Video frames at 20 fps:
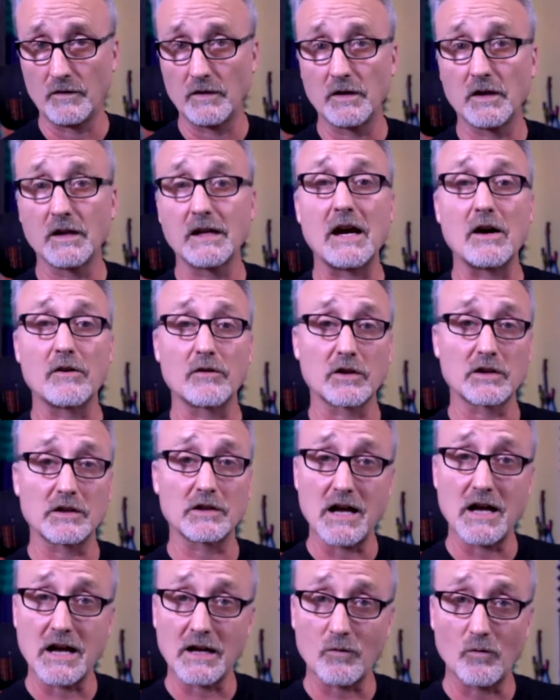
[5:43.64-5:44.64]

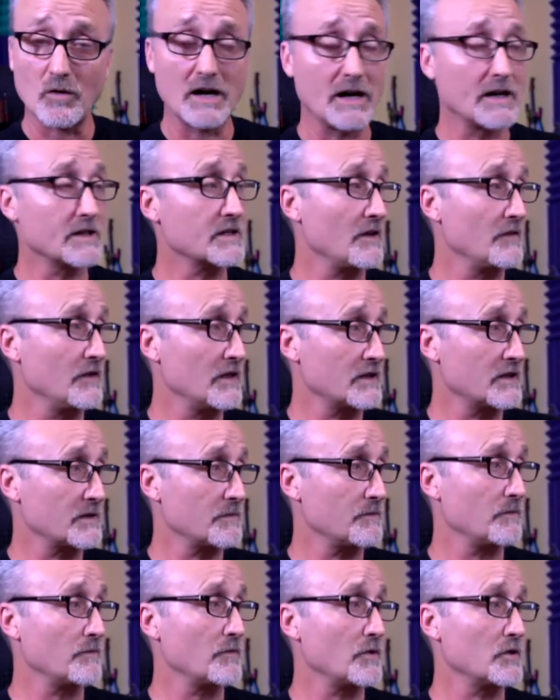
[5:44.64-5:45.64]
counterclockwise on this
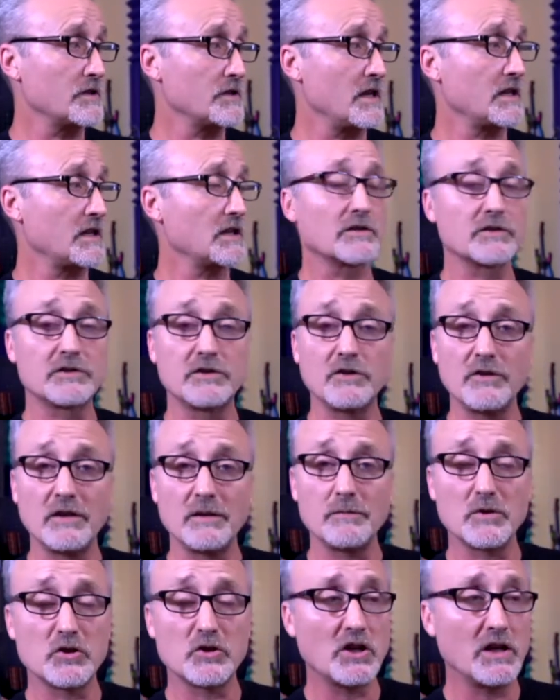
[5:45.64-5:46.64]
particular tuning
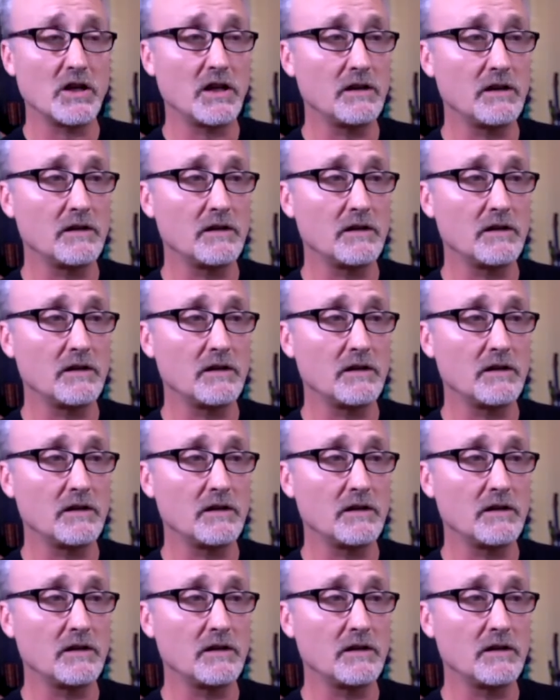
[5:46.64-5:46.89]
machine